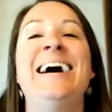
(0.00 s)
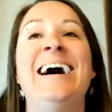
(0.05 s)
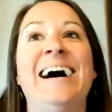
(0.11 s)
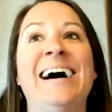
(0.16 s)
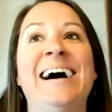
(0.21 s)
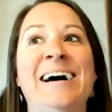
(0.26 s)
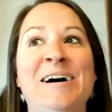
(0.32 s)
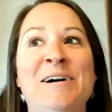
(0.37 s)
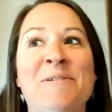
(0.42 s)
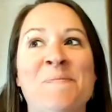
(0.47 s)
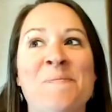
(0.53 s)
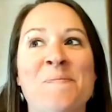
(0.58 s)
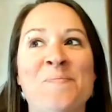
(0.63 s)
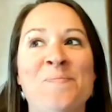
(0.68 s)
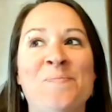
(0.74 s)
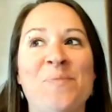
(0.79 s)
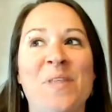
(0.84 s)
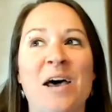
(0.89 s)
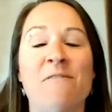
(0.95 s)

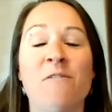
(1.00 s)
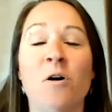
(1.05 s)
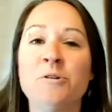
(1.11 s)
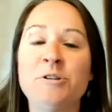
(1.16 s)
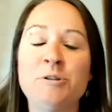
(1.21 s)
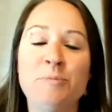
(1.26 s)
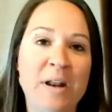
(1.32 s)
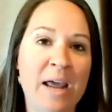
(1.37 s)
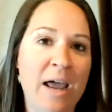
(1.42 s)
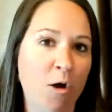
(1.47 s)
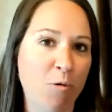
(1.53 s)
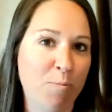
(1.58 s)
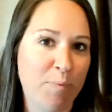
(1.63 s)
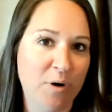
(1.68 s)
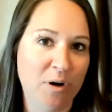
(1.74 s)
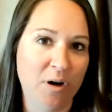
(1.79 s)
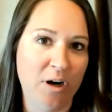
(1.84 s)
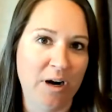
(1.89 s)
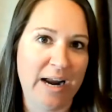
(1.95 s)
I've always been a
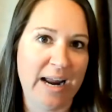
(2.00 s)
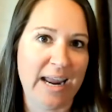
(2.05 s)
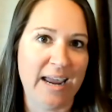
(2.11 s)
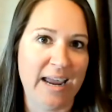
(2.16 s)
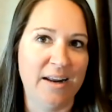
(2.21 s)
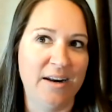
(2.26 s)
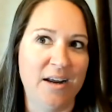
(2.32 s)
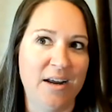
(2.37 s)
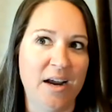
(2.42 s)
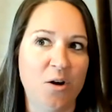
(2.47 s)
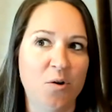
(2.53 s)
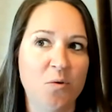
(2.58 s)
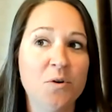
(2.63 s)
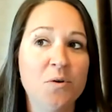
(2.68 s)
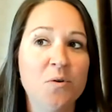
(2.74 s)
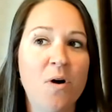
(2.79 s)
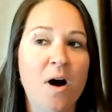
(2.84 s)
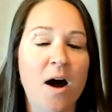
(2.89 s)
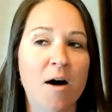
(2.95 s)
helper, and I
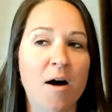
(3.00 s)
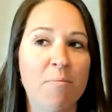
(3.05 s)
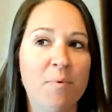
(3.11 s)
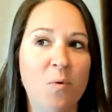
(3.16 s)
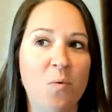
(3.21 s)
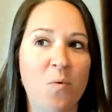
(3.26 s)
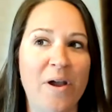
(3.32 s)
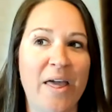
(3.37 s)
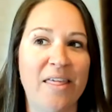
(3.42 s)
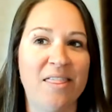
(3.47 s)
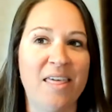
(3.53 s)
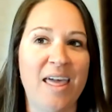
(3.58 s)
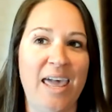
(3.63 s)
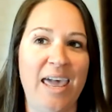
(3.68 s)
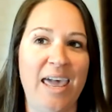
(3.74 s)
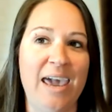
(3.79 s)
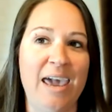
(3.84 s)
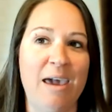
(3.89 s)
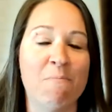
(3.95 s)
grew up with
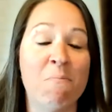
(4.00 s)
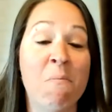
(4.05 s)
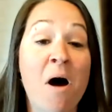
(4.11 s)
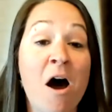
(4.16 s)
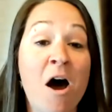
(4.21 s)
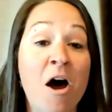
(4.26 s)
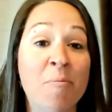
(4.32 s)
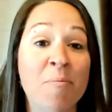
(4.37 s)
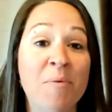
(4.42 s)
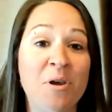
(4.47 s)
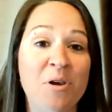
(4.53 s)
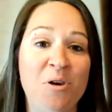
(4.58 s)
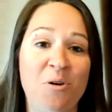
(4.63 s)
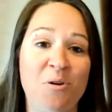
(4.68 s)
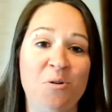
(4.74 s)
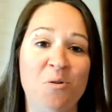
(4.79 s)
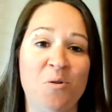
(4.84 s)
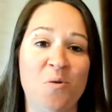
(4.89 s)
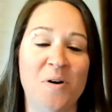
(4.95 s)
a mom
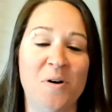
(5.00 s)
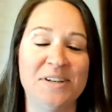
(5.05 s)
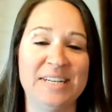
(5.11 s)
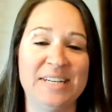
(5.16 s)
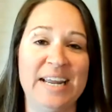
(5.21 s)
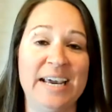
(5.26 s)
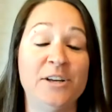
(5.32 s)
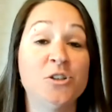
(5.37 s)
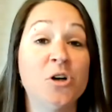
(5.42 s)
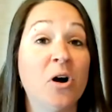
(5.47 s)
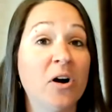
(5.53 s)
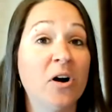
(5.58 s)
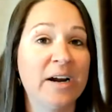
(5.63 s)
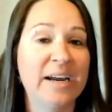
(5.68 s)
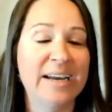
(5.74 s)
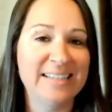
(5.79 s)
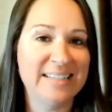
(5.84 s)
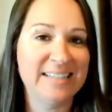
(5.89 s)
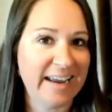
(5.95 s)
who was an
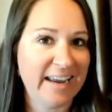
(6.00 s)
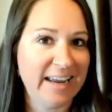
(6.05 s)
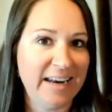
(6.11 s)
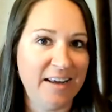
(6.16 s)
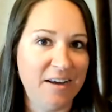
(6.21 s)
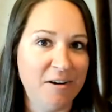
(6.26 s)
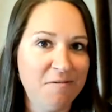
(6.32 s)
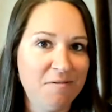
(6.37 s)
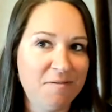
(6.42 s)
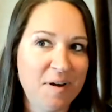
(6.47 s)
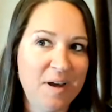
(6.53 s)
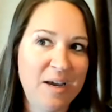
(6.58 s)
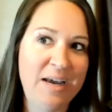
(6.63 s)
HR executive,